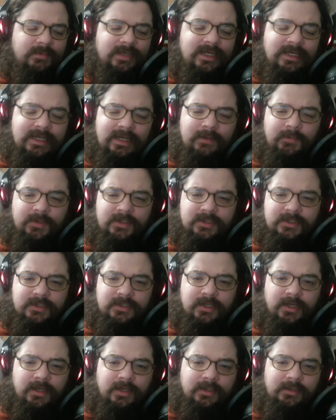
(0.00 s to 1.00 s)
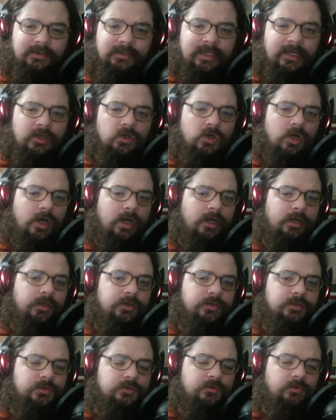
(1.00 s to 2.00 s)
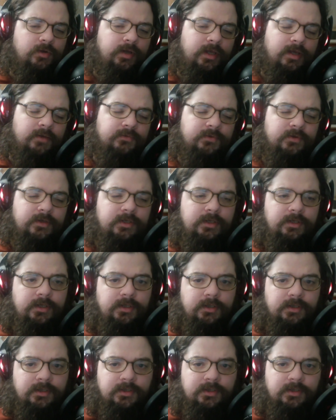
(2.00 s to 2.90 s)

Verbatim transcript: He named it Sting later on in the story after he